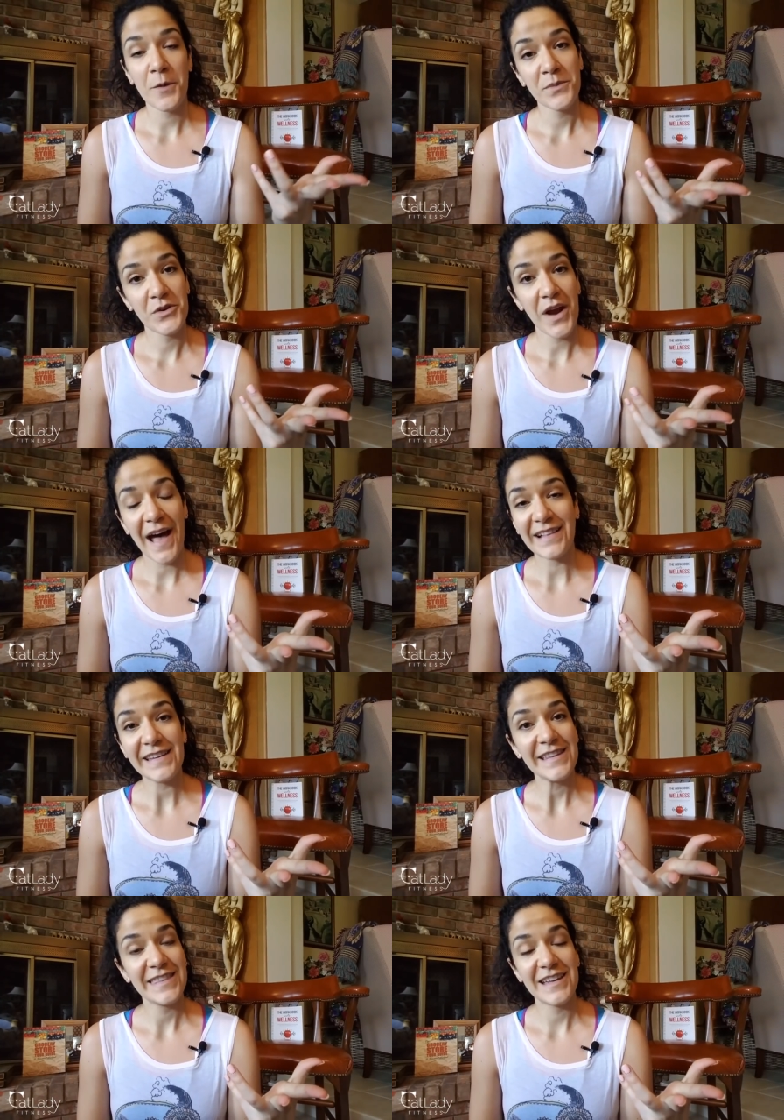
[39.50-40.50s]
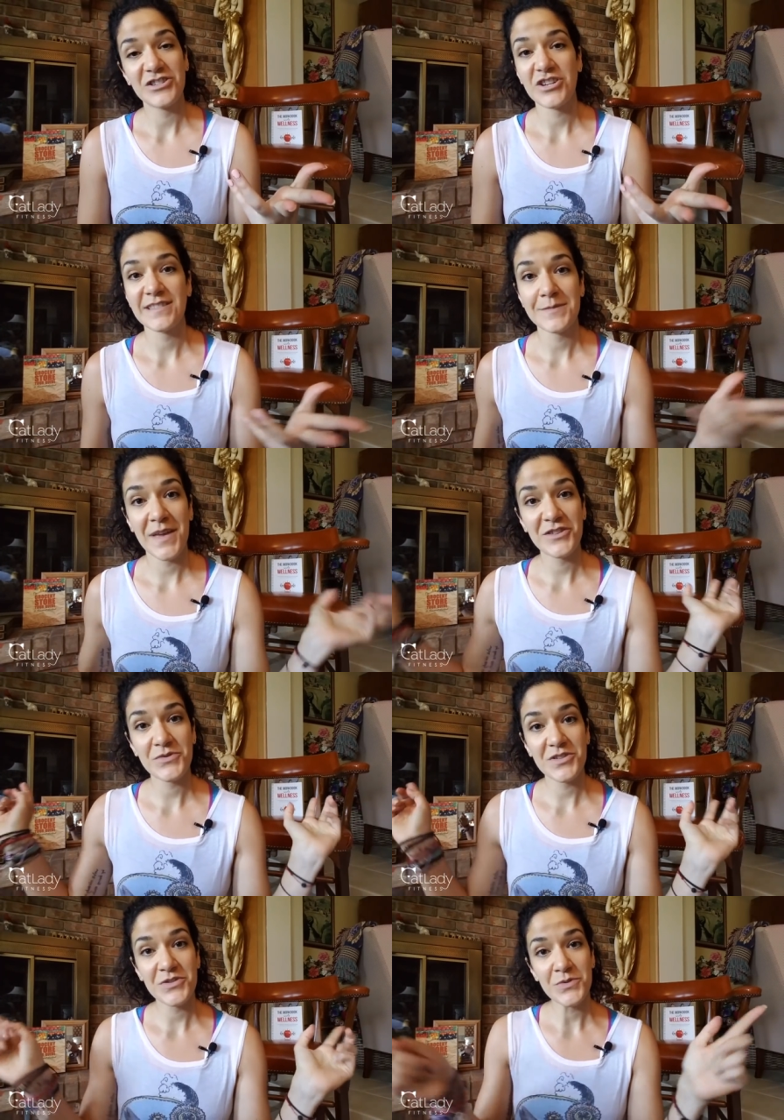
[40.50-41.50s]
up your alley, then just make
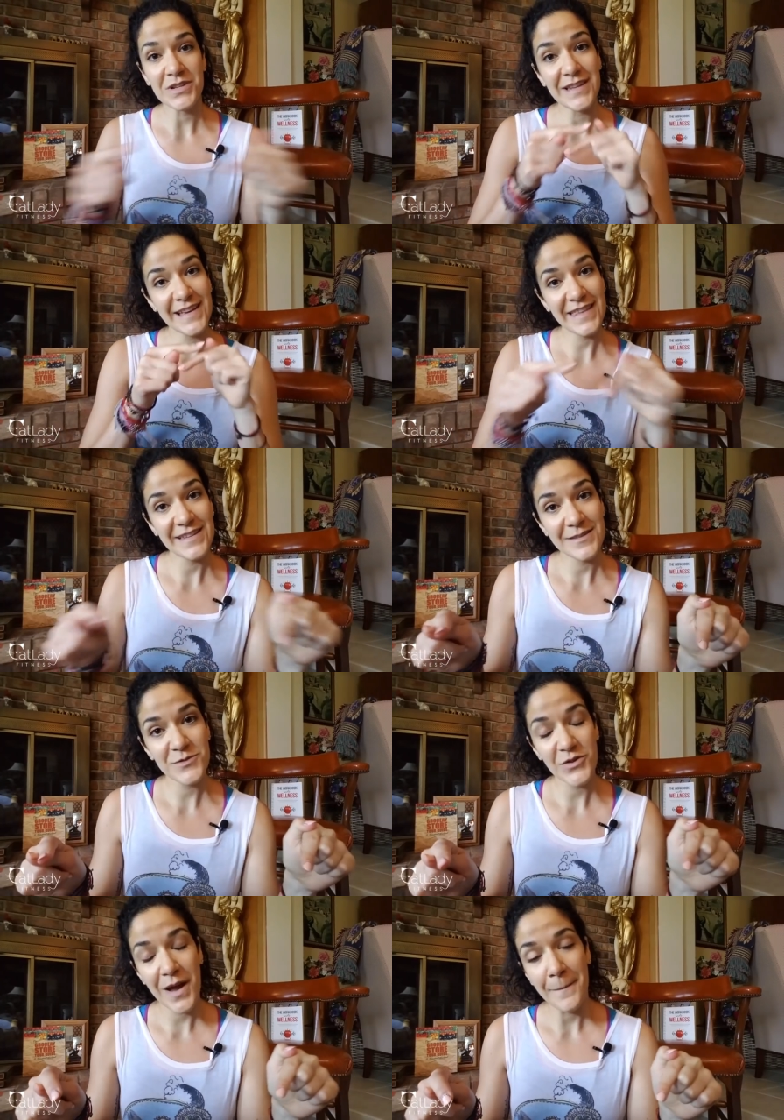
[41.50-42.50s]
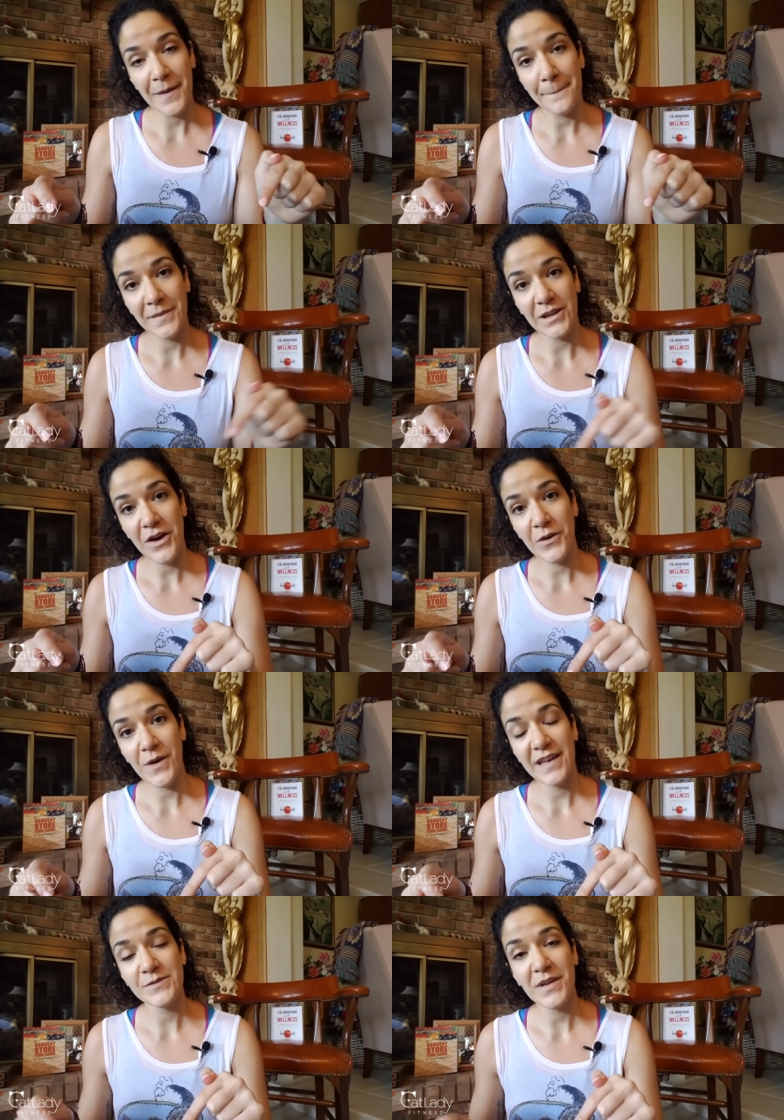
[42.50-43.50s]
sure to click that subscribe button below below,
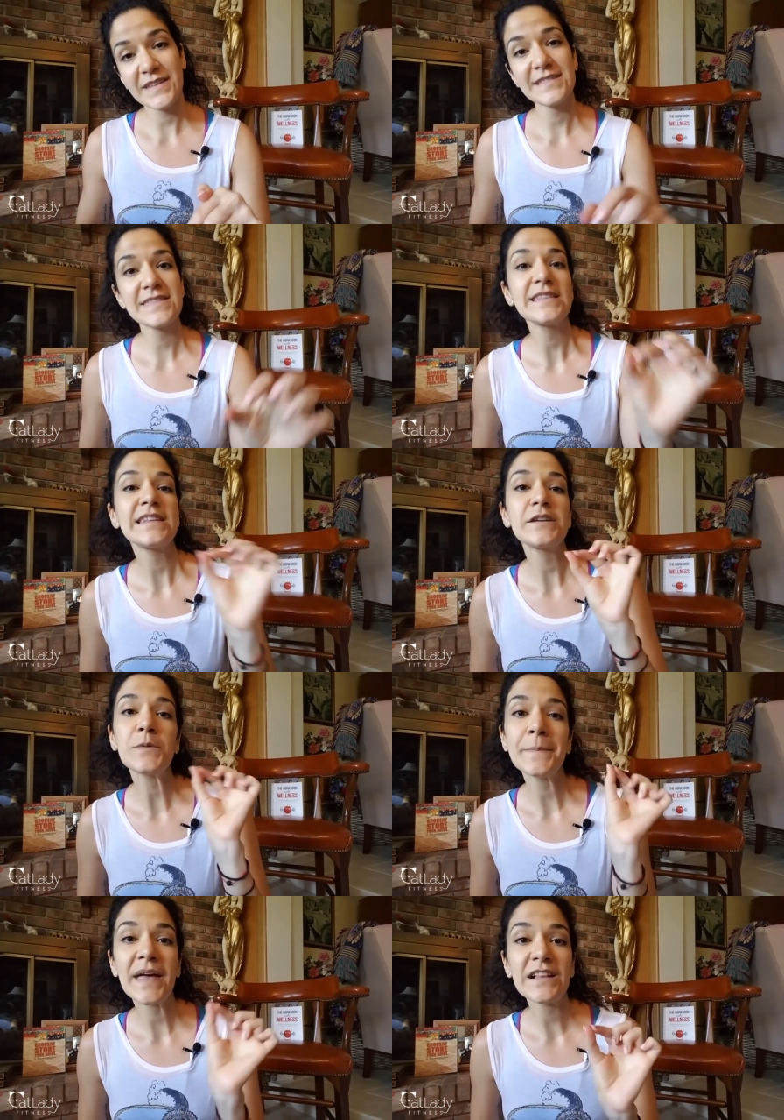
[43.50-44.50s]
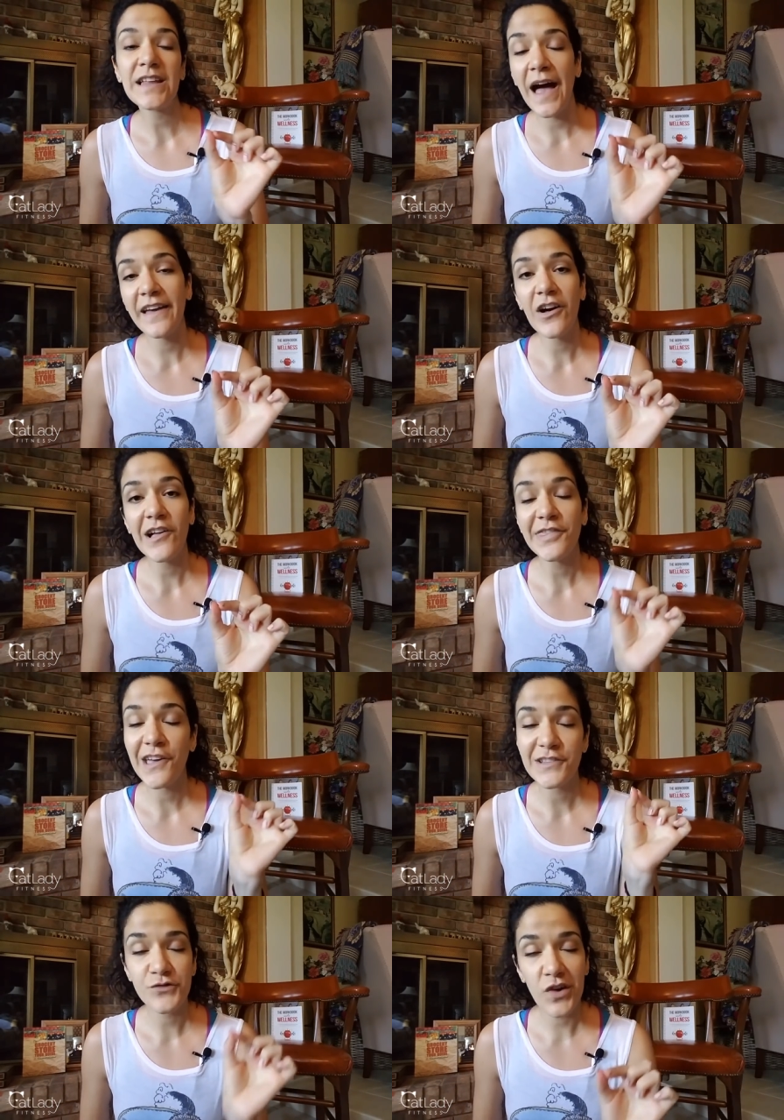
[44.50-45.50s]
as well as the little bell icon
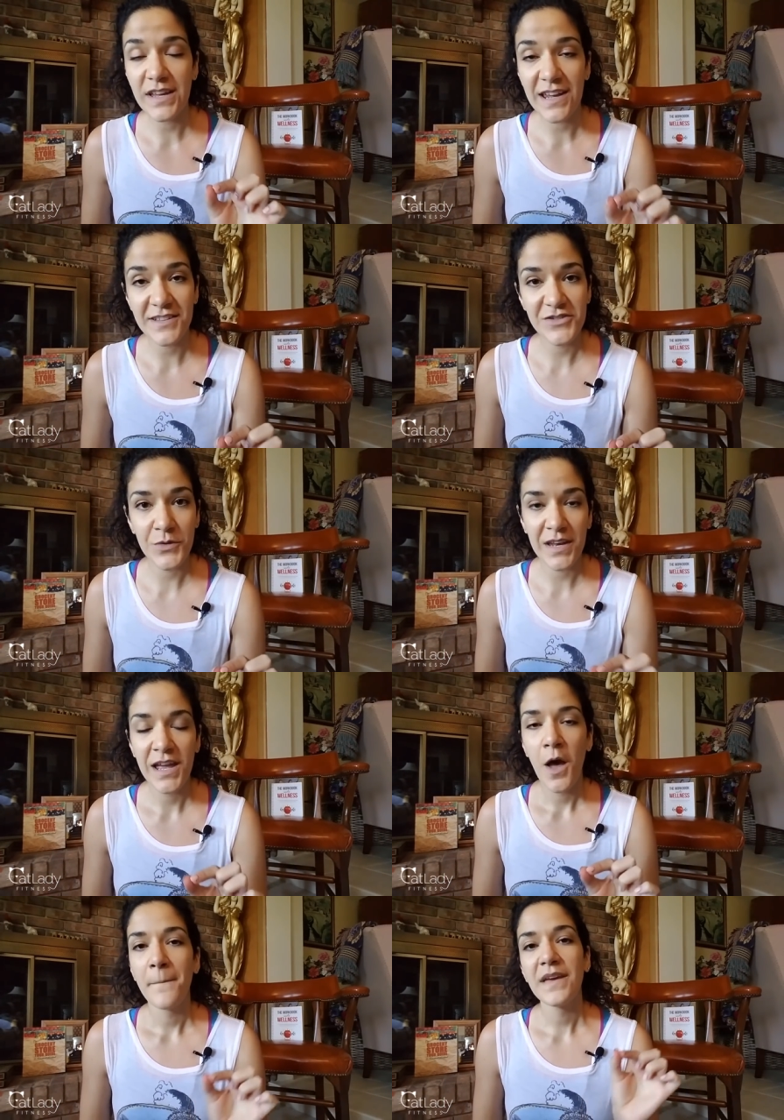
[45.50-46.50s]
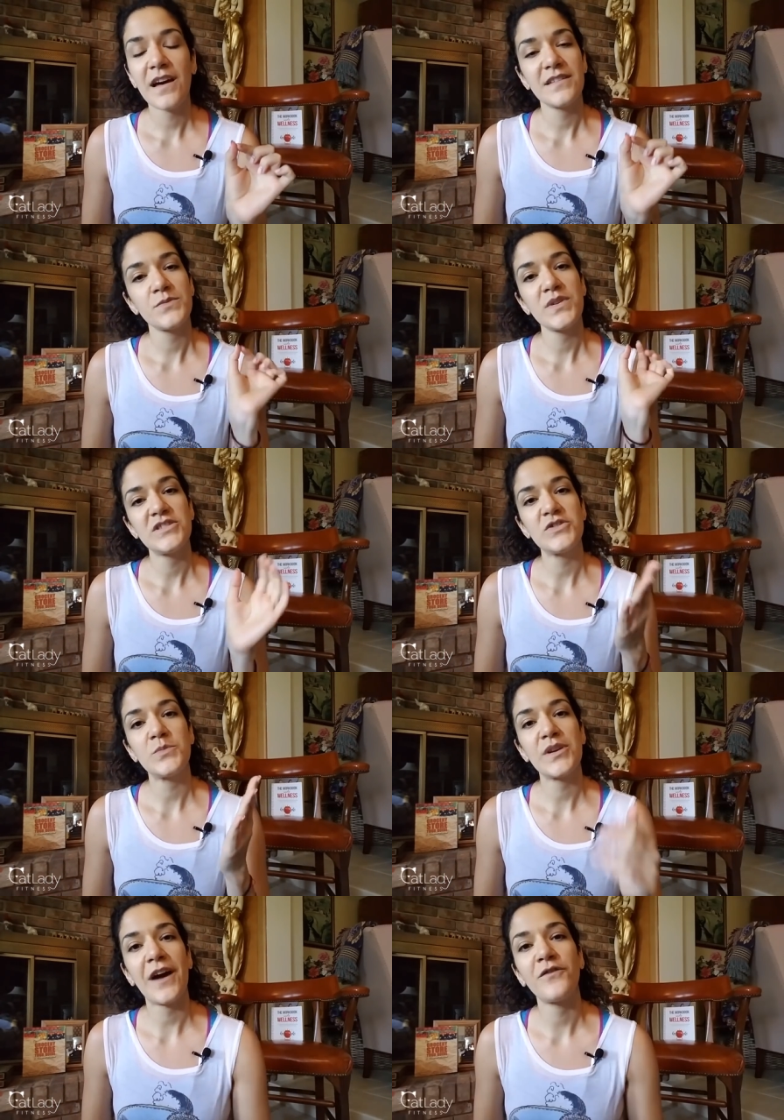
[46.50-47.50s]
that's right next to it, because we do
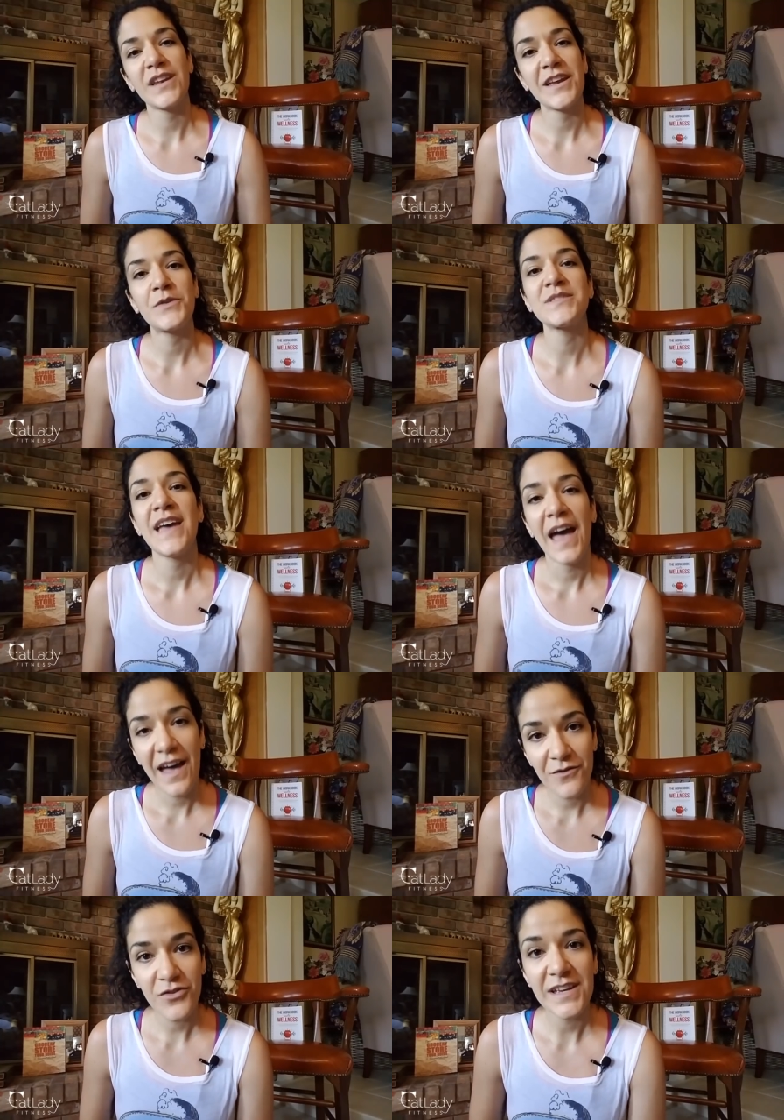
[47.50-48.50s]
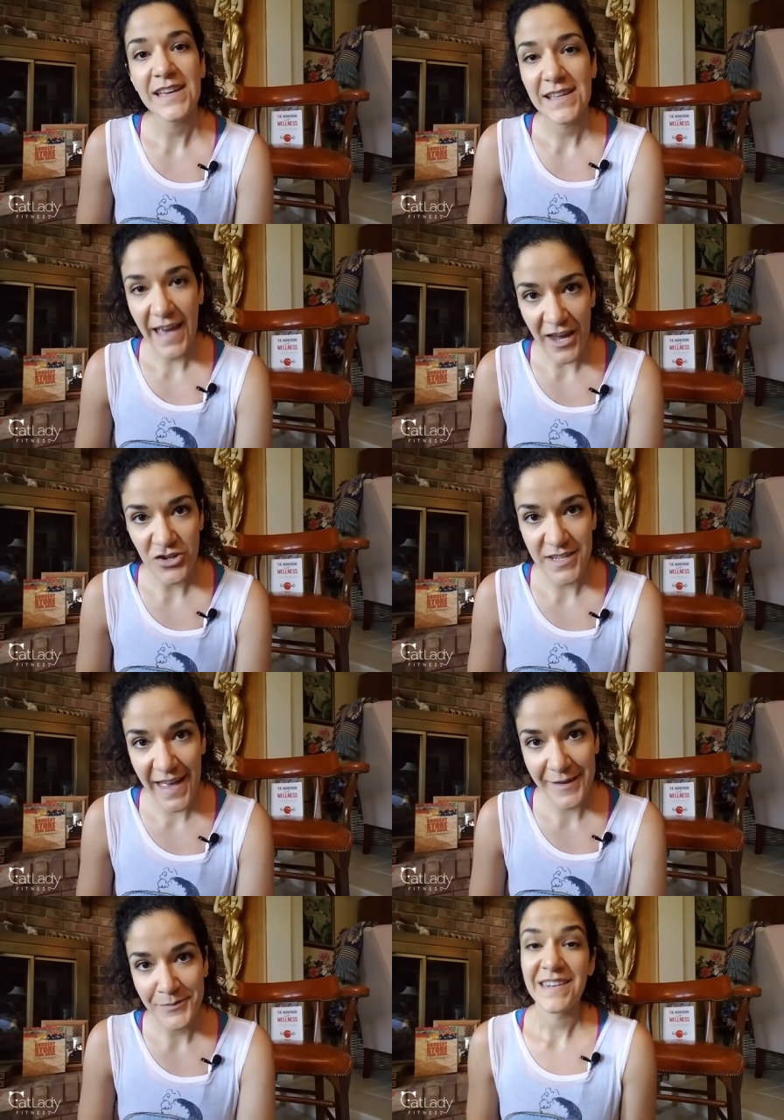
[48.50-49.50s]
put out videos every Caturday.